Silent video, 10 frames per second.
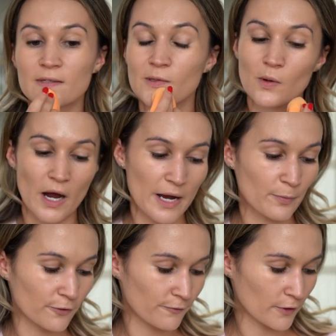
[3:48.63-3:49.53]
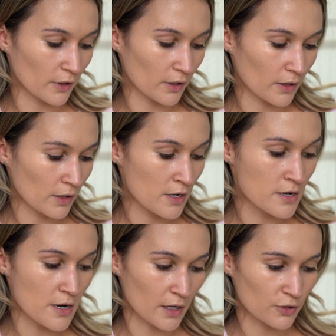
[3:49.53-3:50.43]
So I prefer
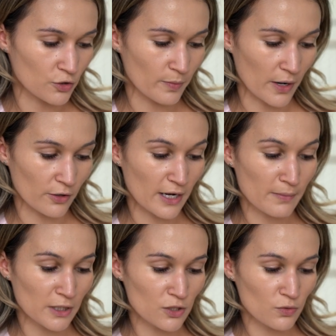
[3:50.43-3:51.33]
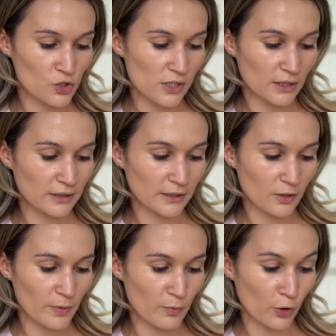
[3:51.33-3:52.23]
not to do powder. And I'm gonna do just a
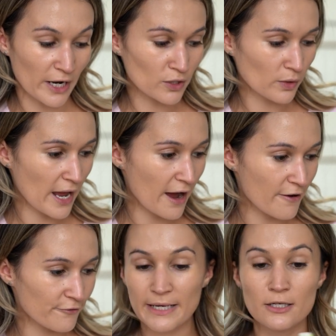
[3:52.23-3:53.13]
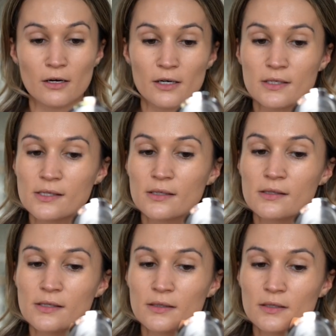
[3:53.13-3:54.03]
little bit more. I don't have my NARS
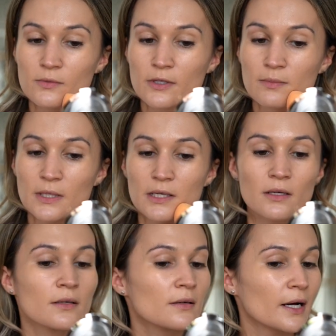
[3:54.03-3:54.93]
concealer with me.